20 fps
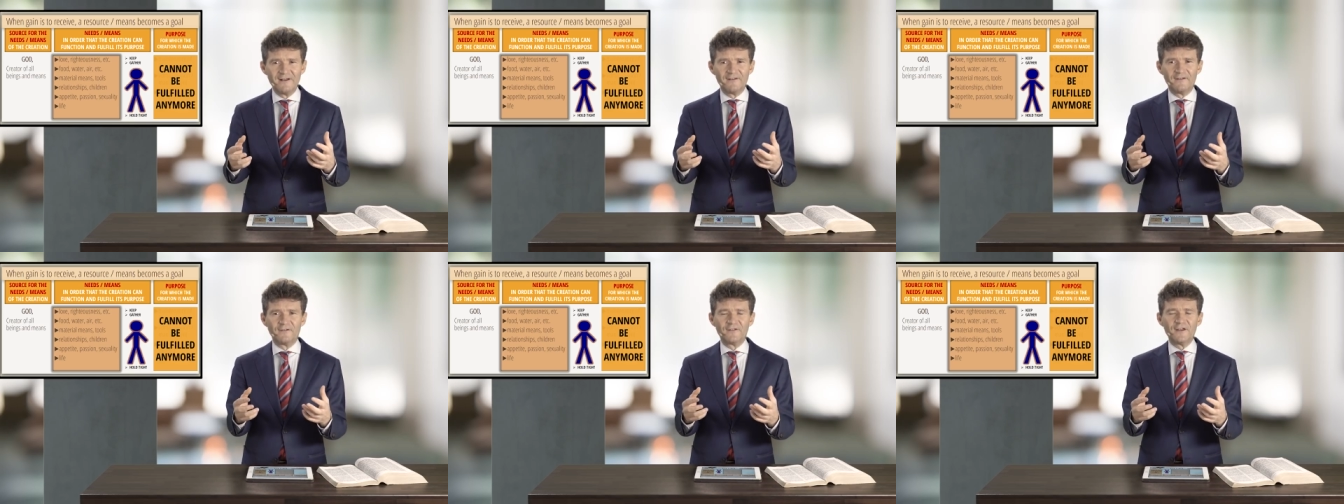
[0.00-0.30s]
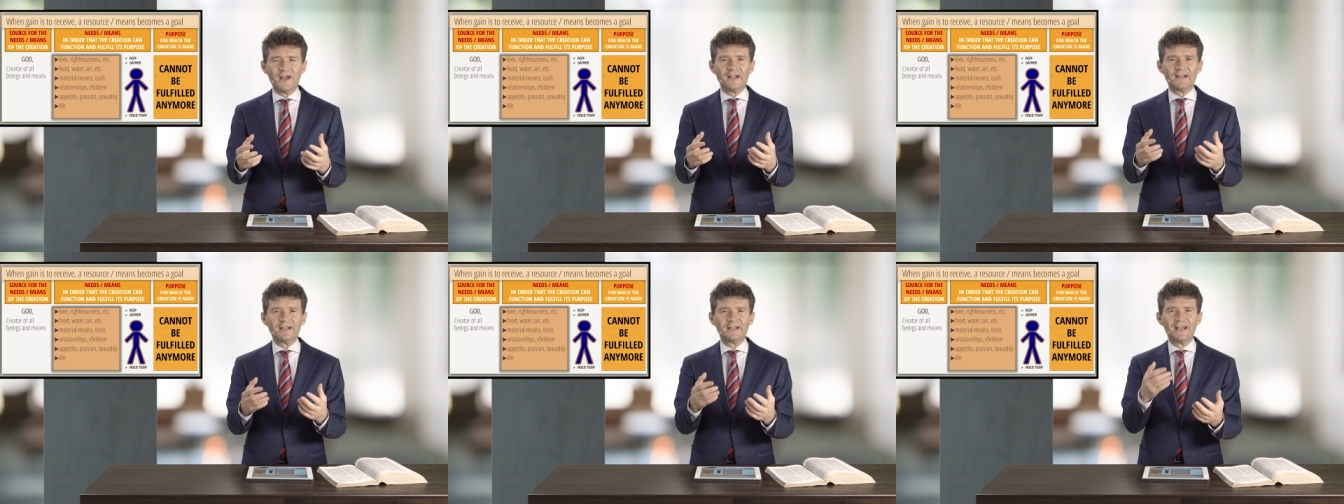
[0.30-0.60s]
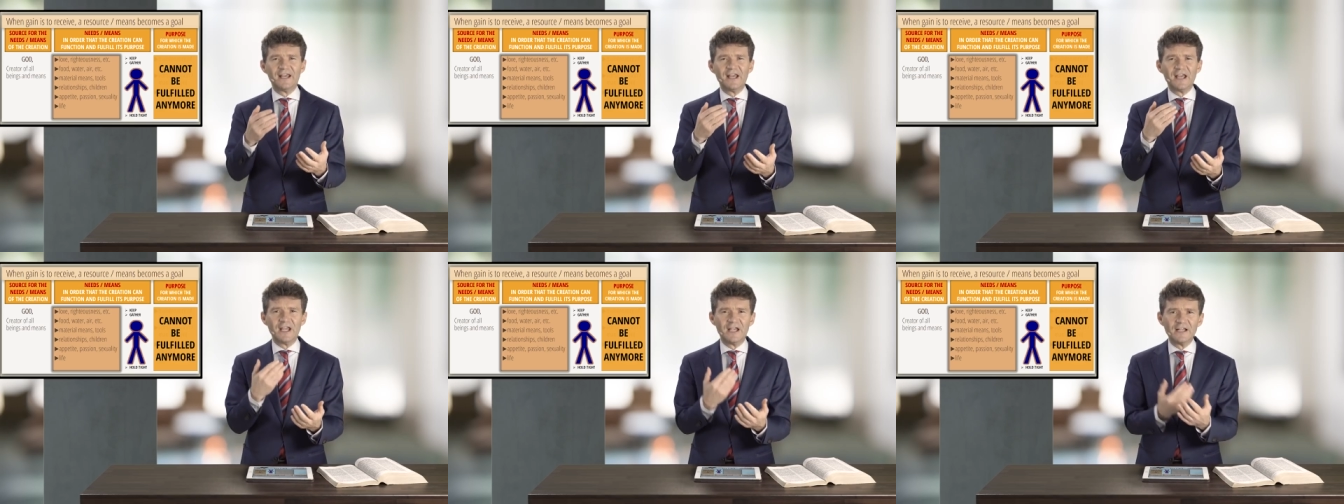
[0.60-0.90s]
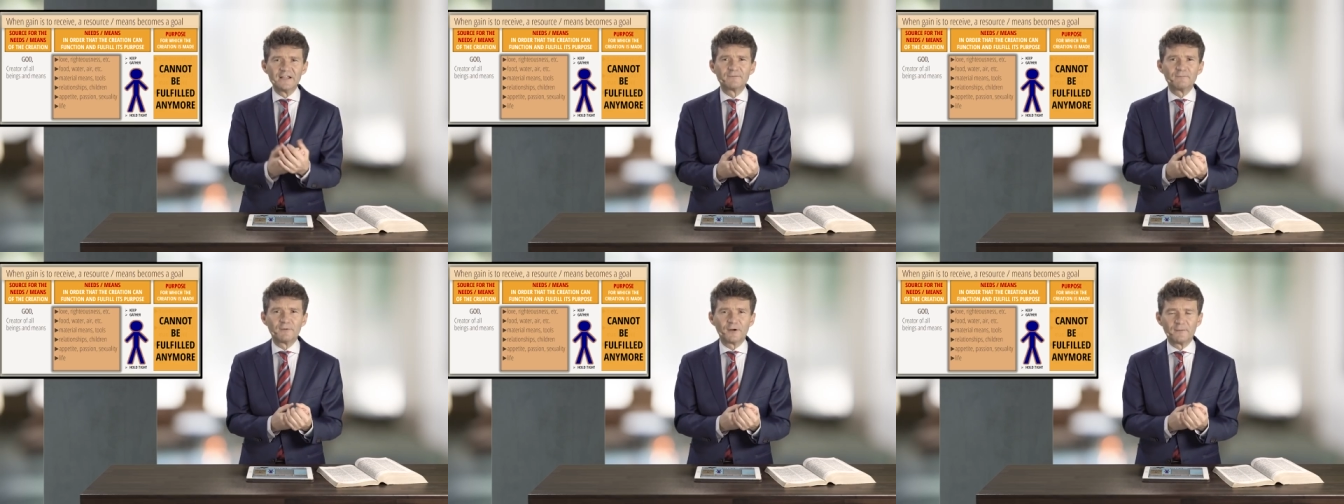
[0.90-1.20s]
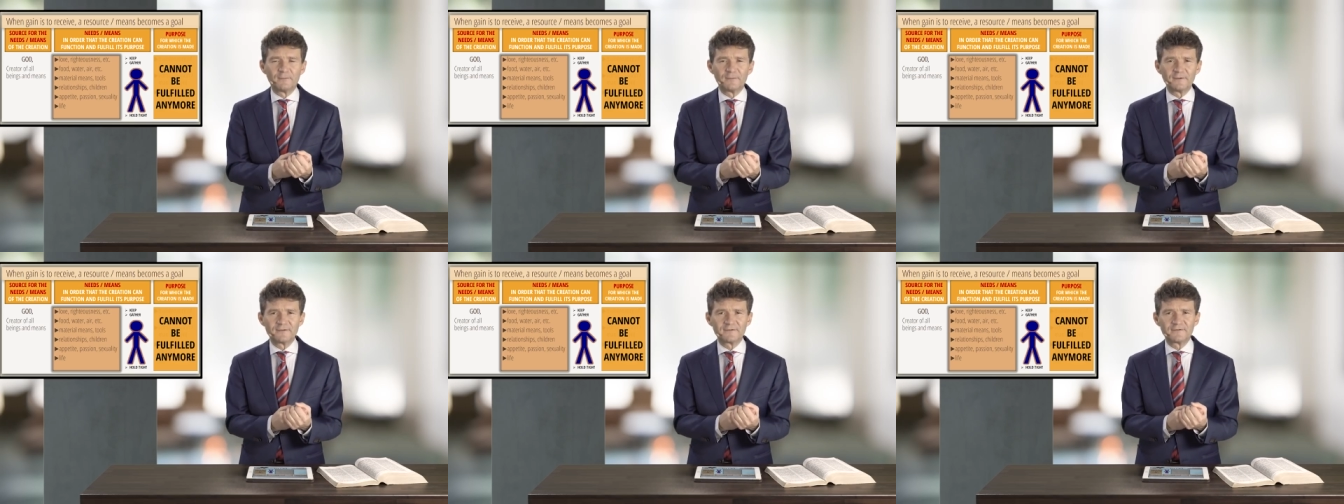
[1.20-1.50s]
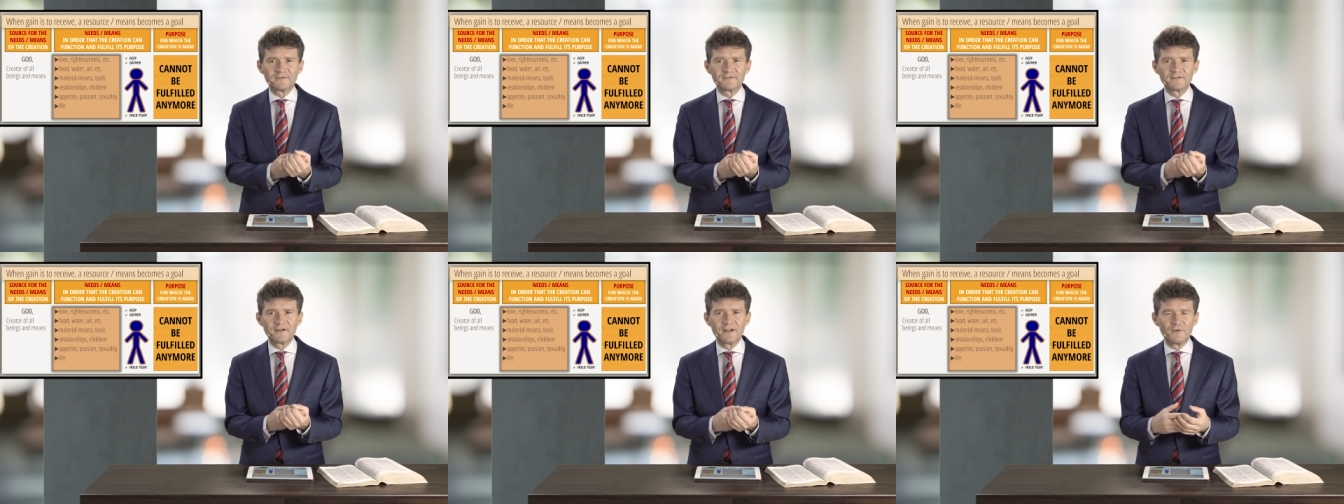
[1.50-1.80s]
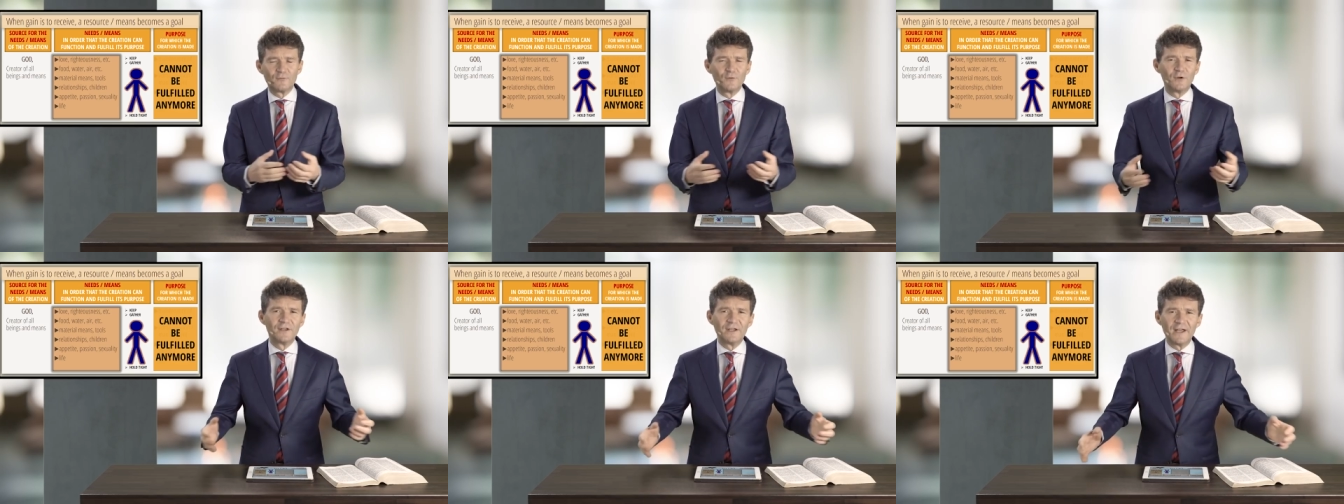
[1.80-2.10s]
then his purpose
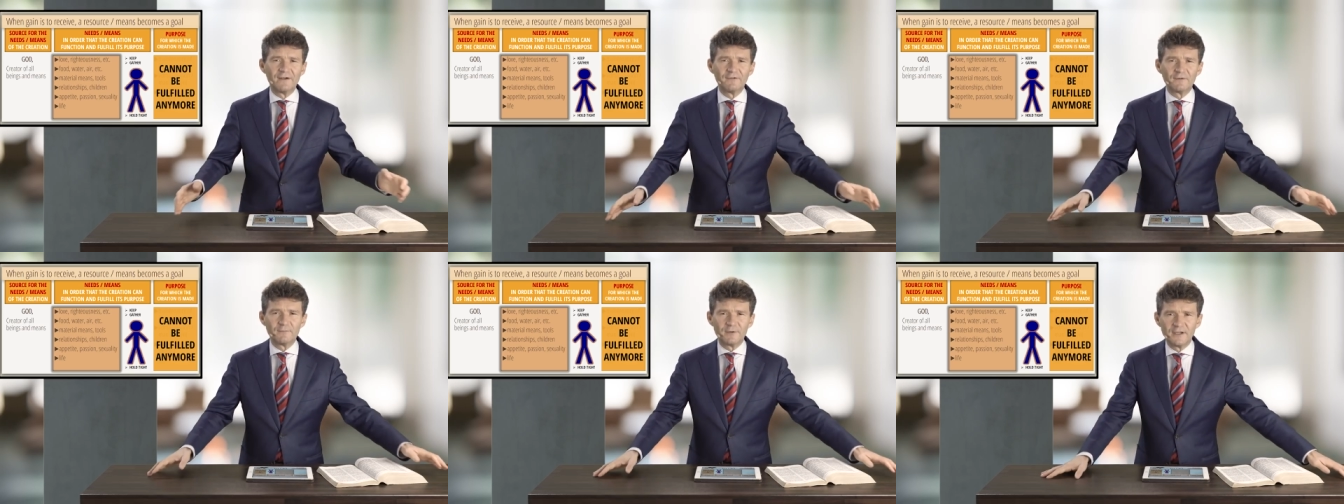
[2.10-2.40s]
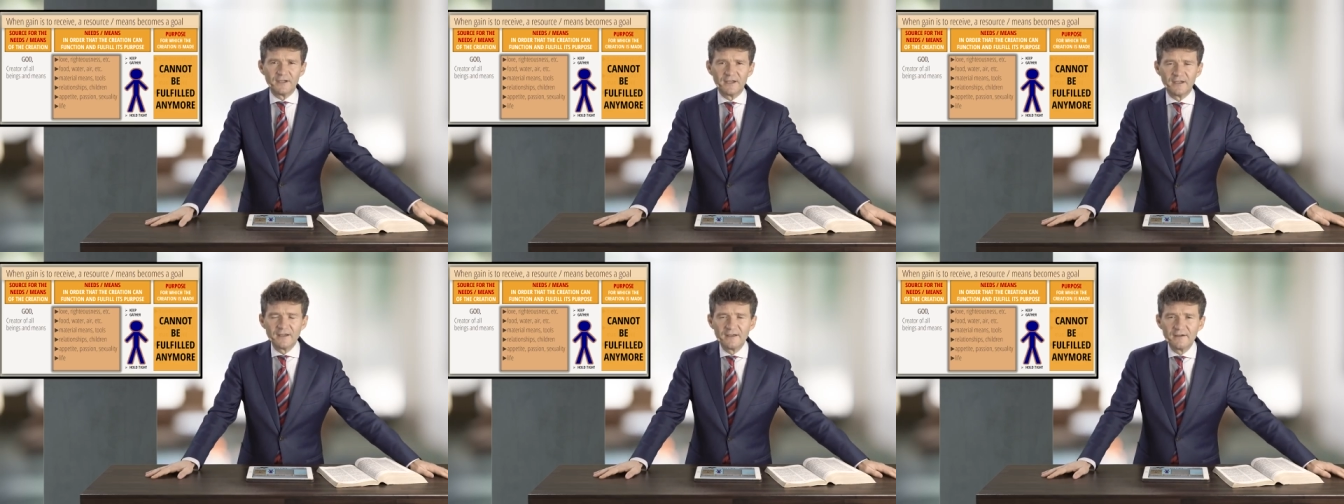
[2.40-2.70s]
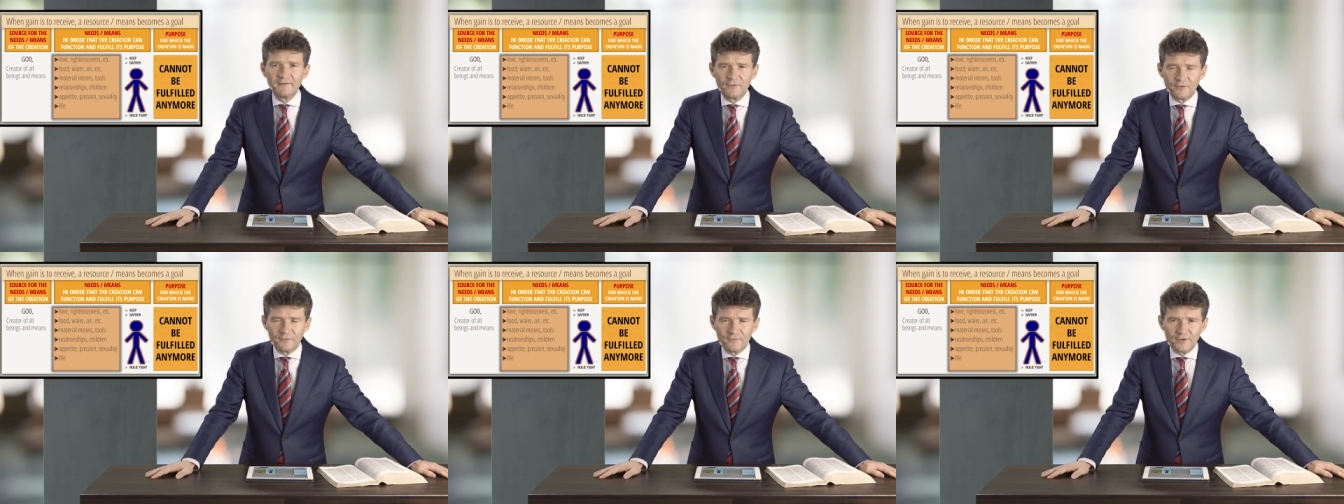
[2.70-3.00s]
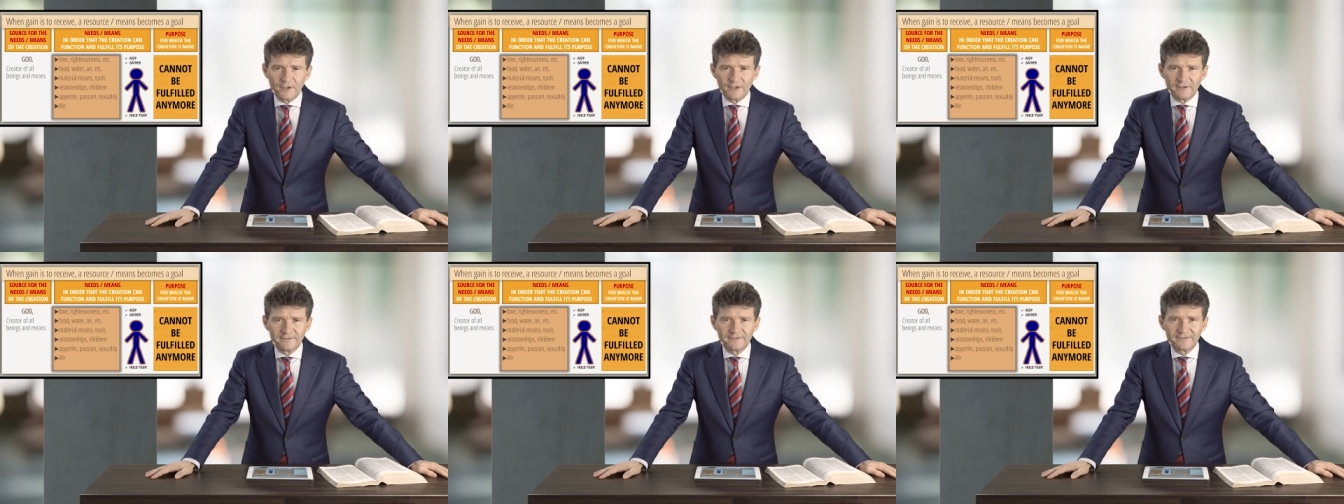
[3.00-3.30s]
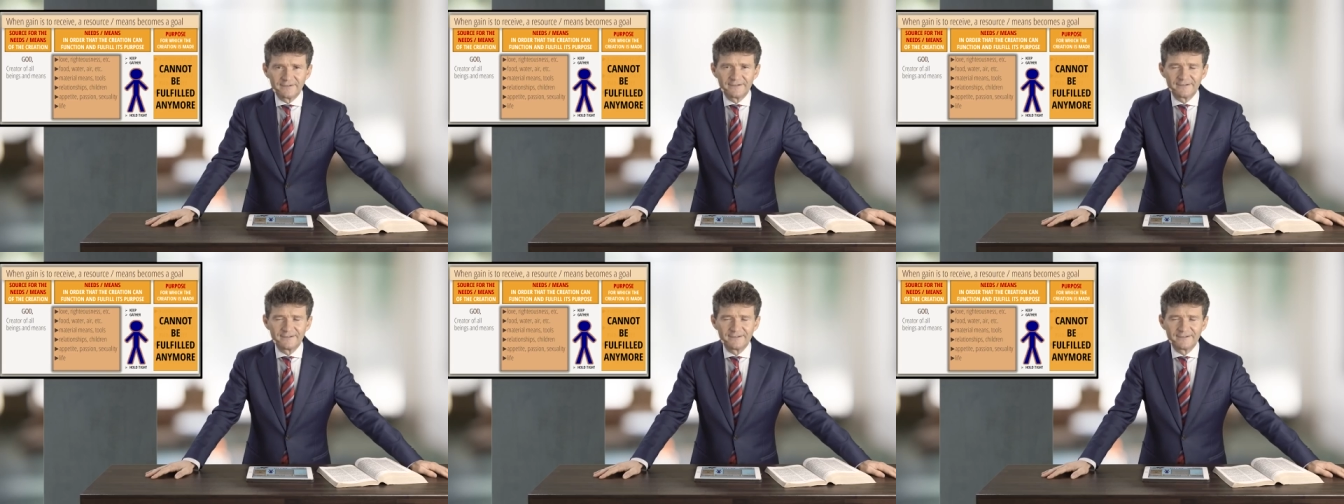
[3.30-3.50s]
will never be fulfilled.